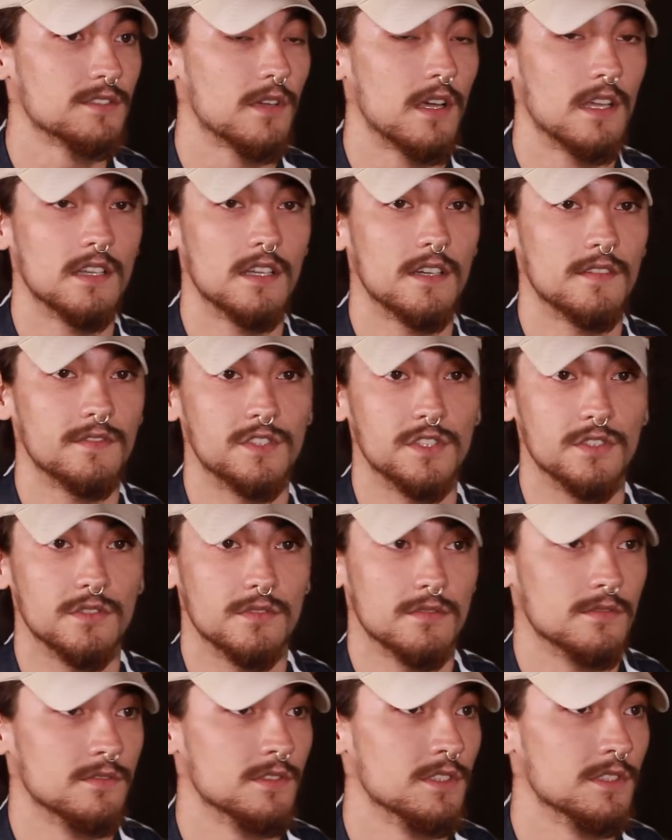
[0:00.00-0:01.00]
so I love
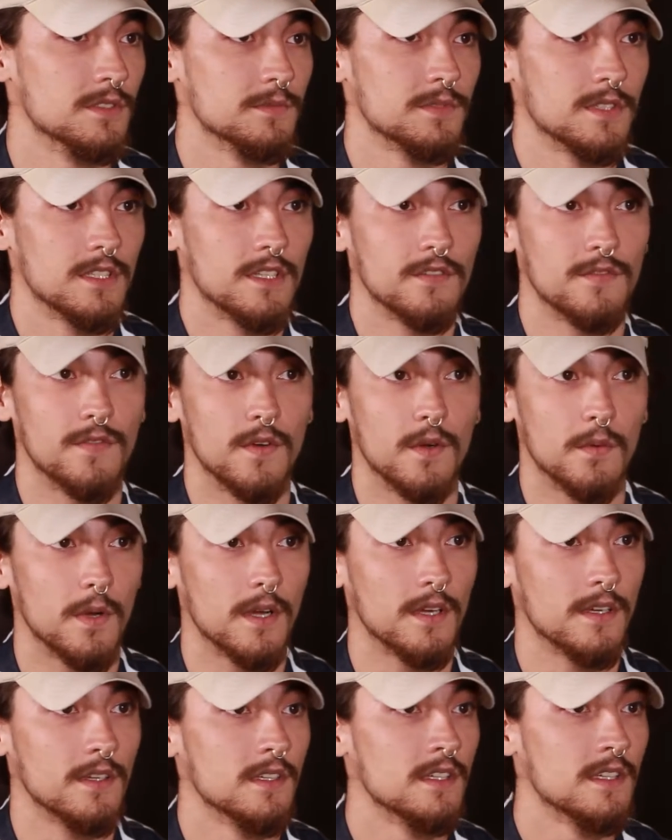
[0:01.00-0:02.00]
juke, you know what I'm saying,
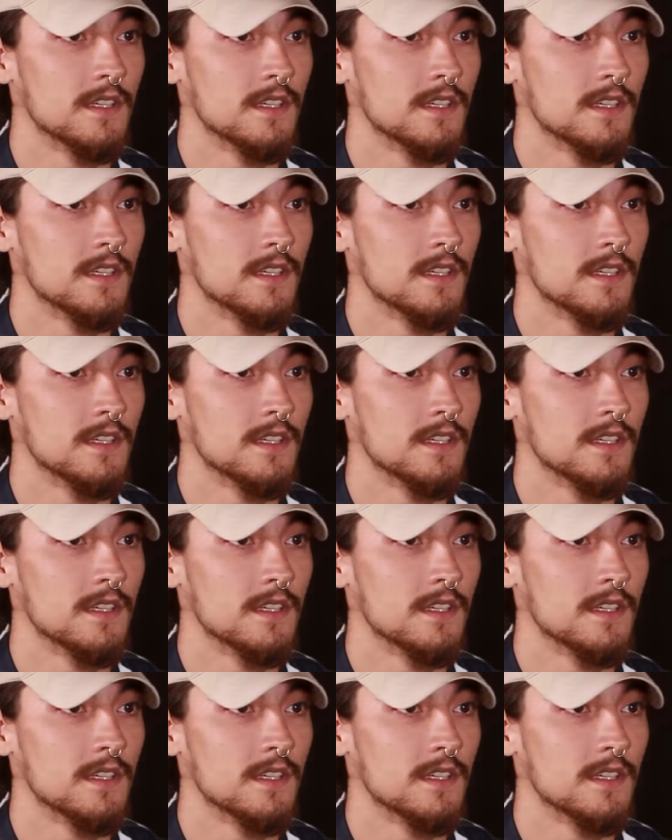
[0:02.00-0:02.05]
footwork,